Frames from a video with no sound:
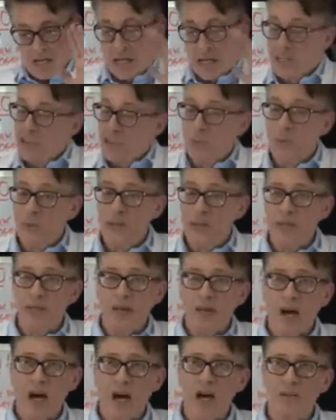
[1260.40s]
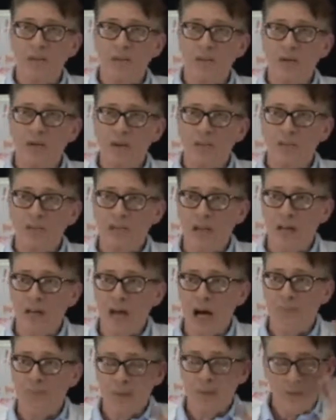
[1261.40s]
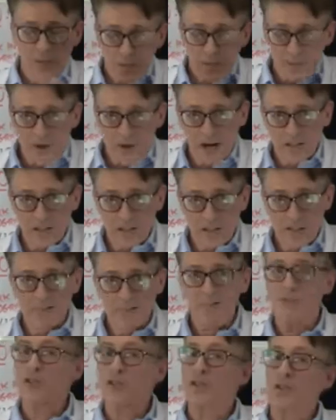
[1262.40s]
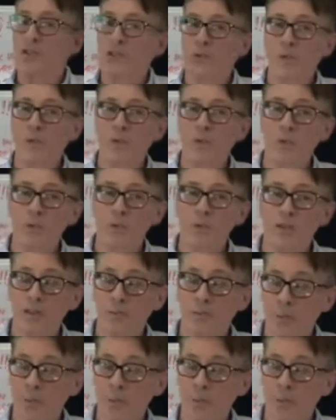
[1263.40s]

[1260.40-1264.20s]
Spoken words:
Next week, I've been invited to